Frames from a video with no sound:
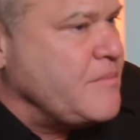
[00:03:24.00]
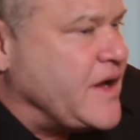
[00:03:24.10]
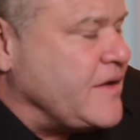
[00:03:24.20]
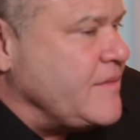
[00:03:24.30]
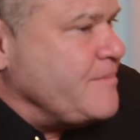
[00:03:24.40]

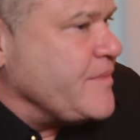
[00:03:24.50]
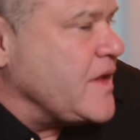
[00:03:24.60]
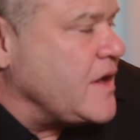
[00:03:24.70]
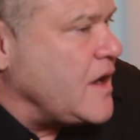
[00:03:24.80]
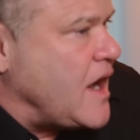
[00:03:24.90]
But
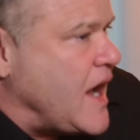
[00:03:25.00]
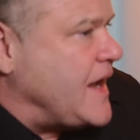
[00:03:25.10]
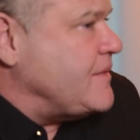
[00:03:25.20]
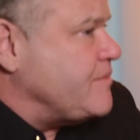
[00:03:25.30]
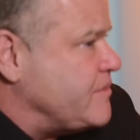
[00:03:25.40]

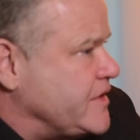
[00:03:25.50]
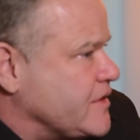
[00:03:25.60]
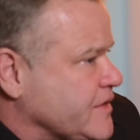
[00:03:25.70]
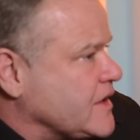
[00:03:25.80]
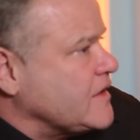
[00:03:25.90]
I,
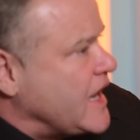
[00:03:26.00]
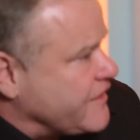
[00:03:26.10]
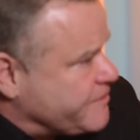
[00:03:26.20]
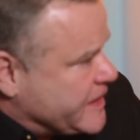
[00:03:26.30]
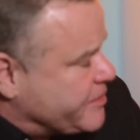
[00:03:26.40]
get a
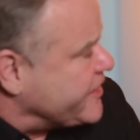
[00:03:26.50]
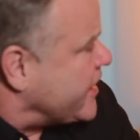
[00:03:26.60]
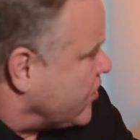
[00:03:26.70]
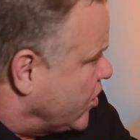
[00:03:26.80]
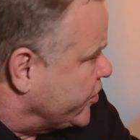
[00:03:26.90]
lot of people
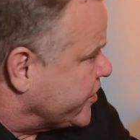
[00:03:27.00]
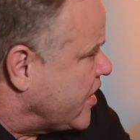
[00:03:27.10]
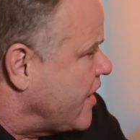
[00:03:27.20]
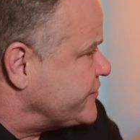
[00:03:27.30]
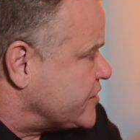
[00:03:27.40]
that are
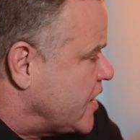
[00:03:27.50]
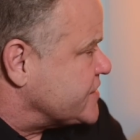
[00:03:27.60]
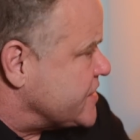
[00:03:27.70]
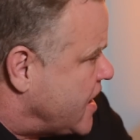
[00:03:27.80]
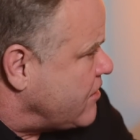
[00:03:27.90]
older off
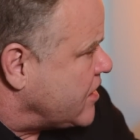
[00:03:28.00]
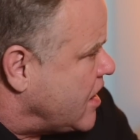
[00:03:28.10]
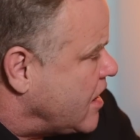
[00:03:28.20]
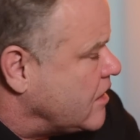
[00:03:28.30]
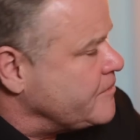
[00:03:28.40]
drugs and
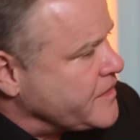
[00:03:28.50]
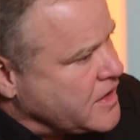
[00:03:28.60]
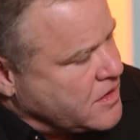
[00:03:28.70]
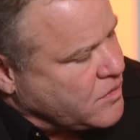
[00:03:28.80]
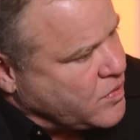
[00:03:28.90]
alcohol.
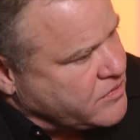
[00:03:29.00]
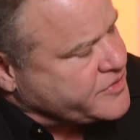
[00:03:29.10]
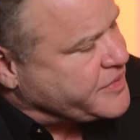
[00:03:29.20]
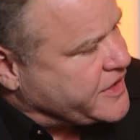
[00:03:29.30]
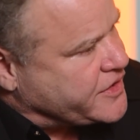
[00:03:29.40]
Mm-hmm. What
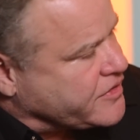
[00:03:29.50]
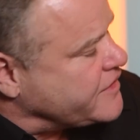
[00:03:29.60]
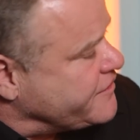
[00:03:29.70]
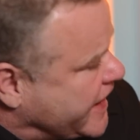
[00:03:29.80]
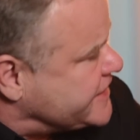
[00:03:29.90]
would be your
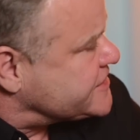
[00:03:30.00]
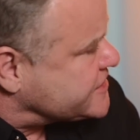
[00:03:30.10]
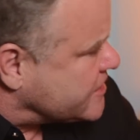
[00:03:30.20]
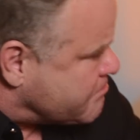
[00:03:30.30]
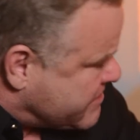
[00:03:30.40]
advice
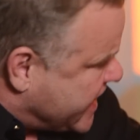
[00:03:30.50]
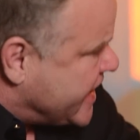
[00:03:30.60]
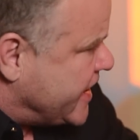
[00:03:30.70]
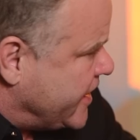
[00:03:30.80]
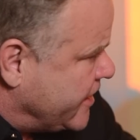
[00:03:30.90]
to
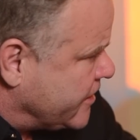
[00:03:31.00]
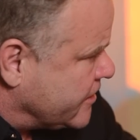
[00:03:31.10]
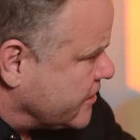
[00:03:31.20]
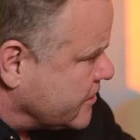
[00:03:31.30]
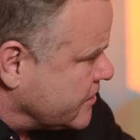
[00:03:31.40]
me
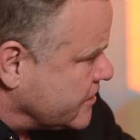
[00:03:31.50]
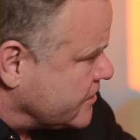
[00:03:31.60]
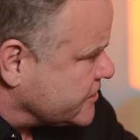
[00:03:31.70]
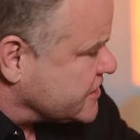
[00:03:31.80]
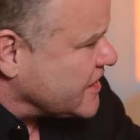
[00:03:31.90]

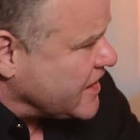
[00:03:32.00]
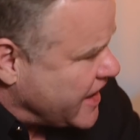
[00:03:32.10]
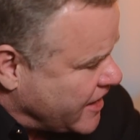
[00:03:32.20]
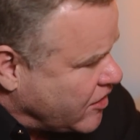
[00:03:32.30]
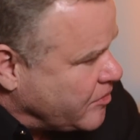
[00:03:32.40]
to
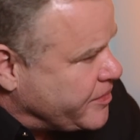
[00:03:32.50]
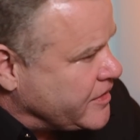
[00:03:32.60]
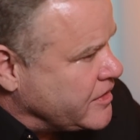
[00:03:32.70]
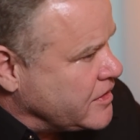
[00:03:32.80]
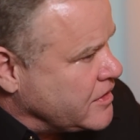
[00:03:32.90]
help
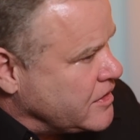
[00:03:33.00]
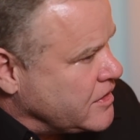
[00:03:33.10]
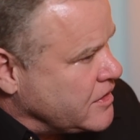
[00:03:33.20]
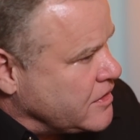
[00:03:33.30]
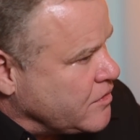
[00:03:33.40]

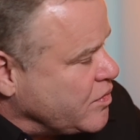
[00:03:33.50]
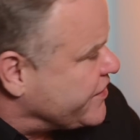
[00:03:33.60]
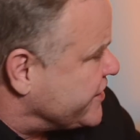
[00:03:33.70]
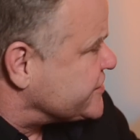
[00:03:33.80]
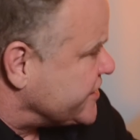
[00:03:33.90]

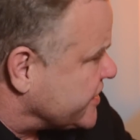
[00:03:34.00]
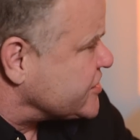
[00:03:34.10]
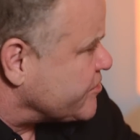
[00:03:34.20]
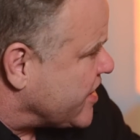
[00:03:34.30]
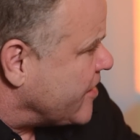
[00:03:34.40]
with this
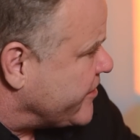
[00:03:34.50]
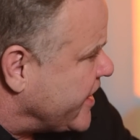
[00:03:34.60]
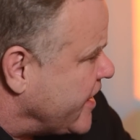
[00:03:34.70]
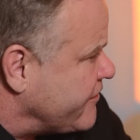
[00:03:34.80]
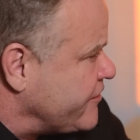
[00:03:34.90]
addiction
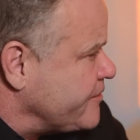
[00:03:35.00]
problem we have?